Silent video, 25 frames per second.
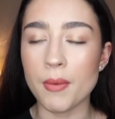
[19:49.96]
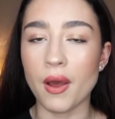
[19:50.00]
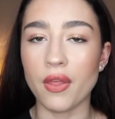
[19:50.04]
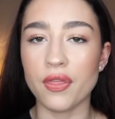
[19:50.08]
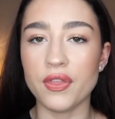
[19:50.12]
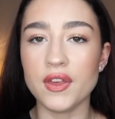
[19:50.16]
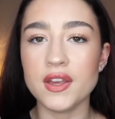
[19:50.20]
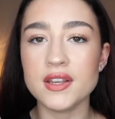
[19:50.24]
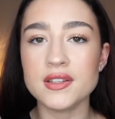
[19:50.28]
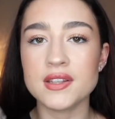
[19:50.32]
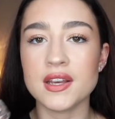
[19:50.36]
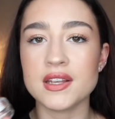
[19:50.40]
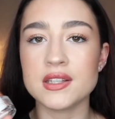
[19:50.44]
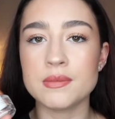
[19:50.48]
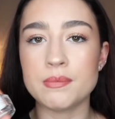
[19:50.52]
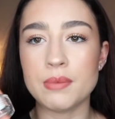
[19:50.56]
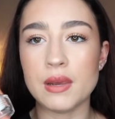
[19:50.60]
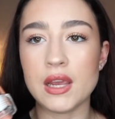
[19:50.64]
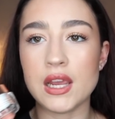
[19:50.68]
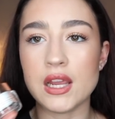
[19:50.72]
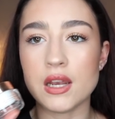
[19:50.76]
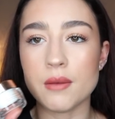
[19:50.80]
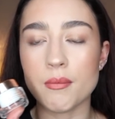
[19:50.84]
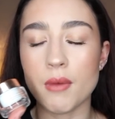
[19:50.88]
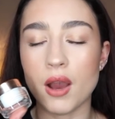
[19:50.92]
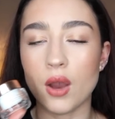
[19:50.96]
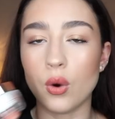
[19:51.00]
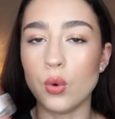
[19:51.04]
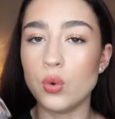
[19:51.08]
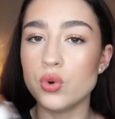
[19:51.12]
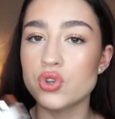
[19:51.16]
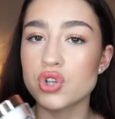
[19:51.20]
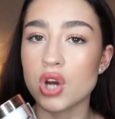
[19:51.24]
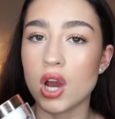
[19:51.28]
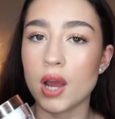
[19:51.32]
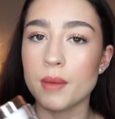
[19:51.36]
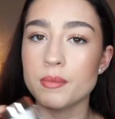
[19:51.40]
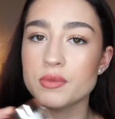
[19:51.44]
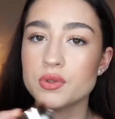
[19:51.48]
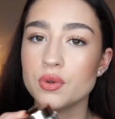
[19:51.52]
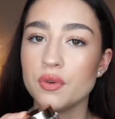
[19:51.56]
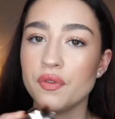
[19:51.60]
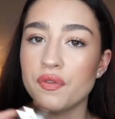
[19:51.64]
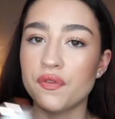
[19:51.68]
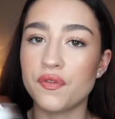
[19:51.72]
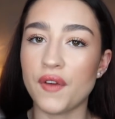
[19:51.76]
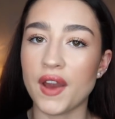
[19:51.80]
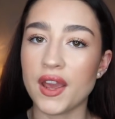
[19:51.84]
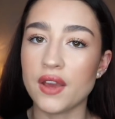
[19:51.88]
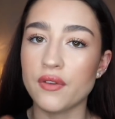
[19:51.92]
But this has been my all-time
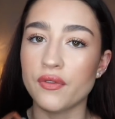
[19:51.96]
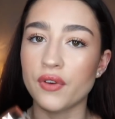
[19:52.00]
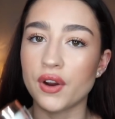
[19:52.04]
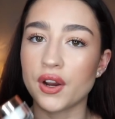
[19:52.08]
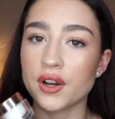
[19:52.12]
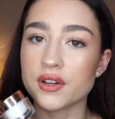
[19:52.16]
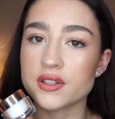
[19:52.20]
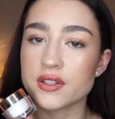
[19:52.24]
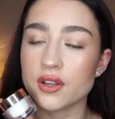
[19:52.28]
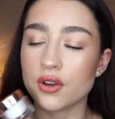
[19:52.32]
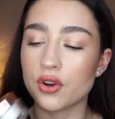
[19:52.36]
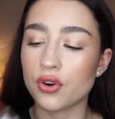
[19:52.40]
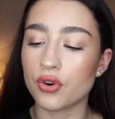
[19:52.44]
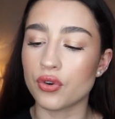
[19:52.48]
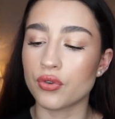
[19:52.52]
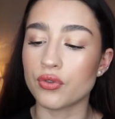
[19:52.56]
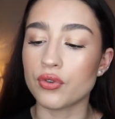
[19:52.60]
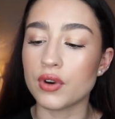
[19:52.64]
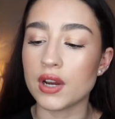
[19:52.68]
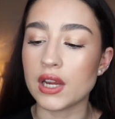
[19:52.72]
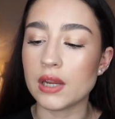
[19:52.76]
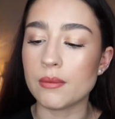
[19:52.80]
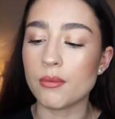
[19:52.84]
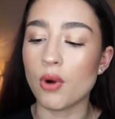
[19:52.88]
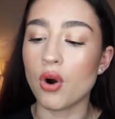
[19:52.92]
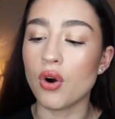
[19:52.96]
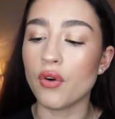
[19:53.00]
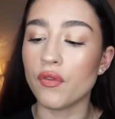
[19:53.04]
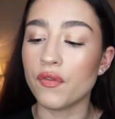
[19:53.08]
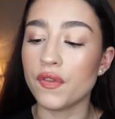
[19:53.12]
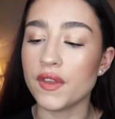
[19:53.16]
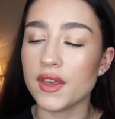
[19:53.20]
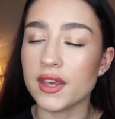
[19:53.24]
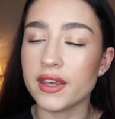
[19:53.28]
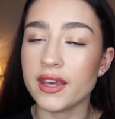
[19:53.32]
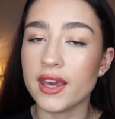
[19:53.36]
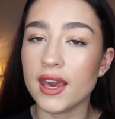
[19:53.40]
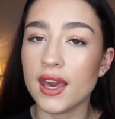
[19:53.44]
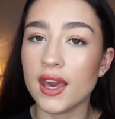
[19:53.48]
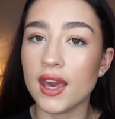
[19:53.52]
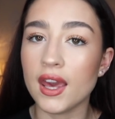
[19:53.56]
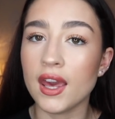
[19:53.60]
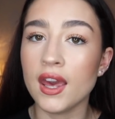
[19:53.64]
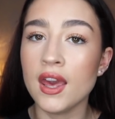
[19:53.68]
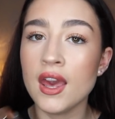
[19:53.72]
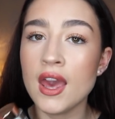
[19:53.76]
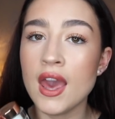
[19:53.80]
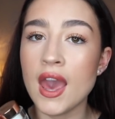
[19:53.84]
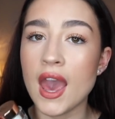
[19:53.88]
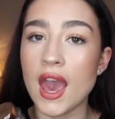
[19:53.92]
sort of favourite cream of the
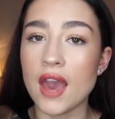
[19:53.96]
year.